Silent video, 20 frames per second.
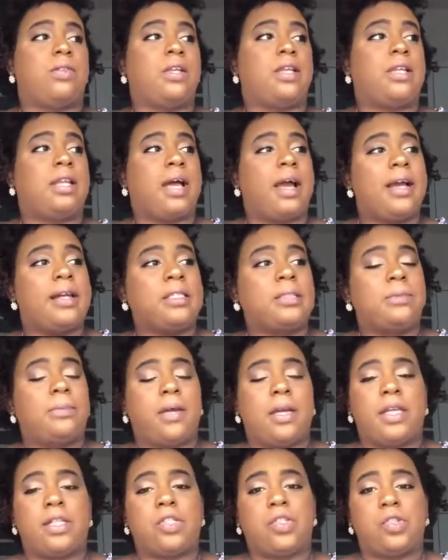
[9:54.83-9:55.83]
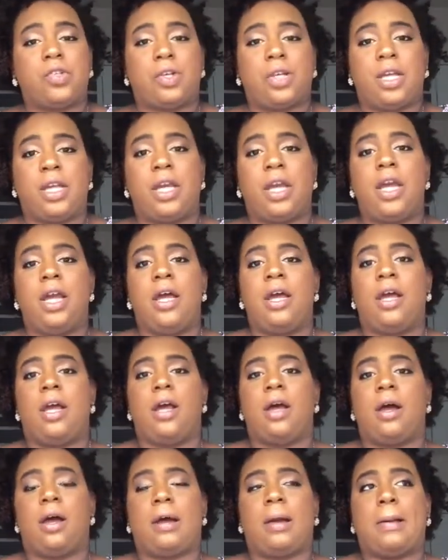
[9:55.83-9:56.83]
last pastry
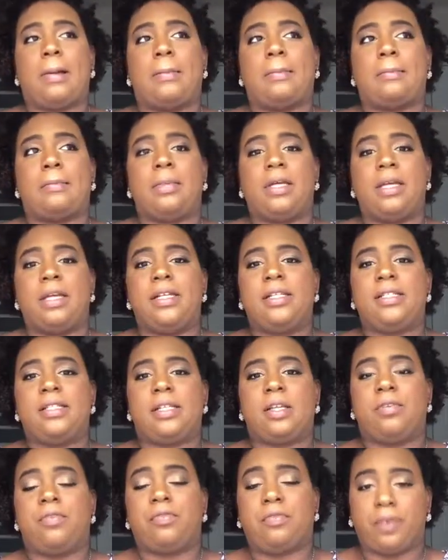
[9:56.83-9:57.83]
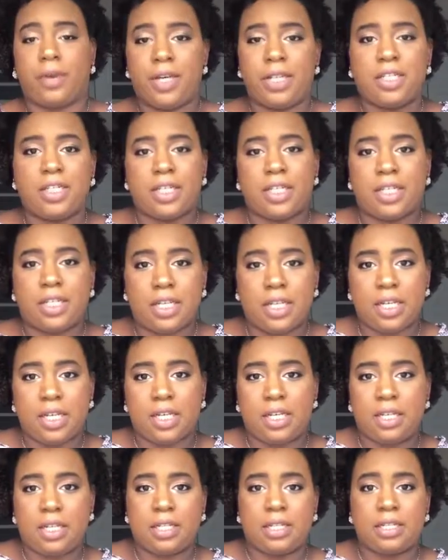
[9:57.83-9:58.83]
is French
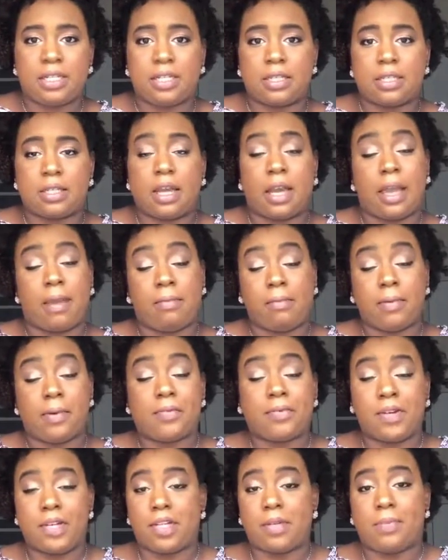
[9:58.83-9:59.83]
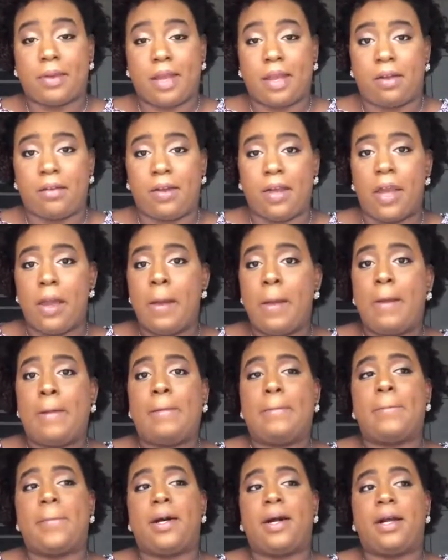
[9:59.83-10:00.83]
indeed. Came from a French bakery,
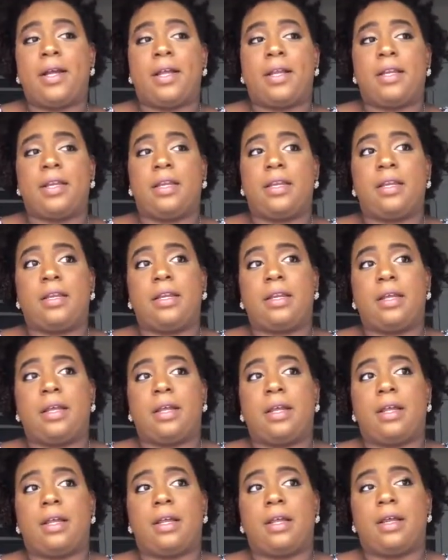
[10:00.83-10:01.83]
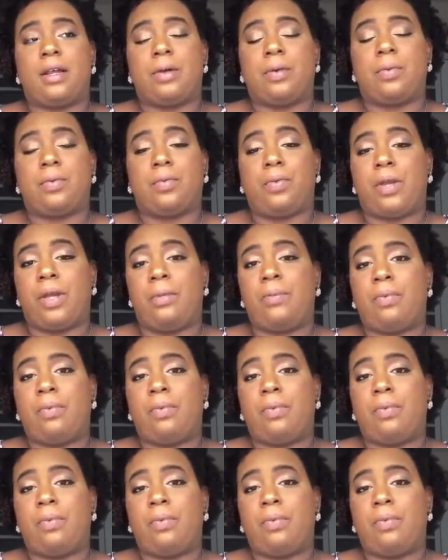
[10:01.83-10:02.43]
but we